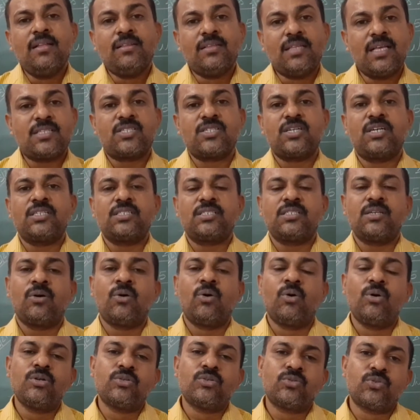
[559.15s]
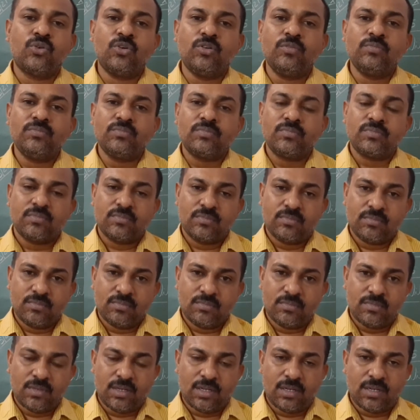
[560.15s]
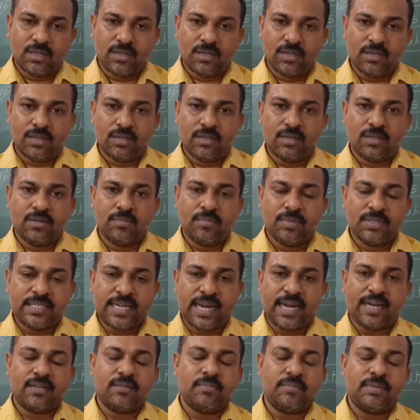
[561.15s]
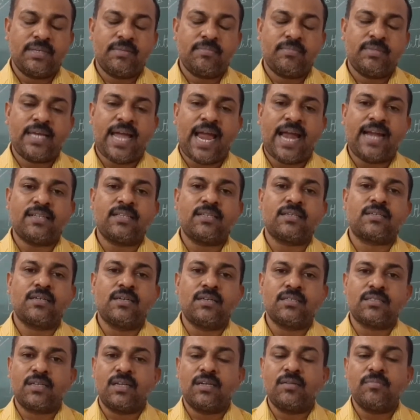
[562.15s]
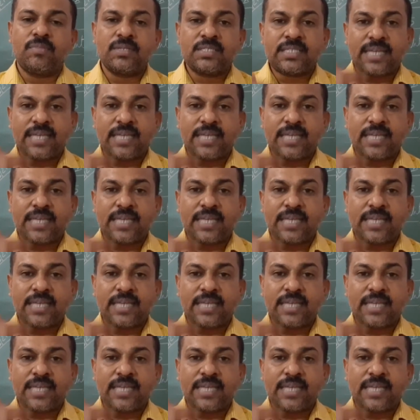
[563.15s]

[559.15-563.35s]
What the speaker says: They searched the whole room, behind the curtain,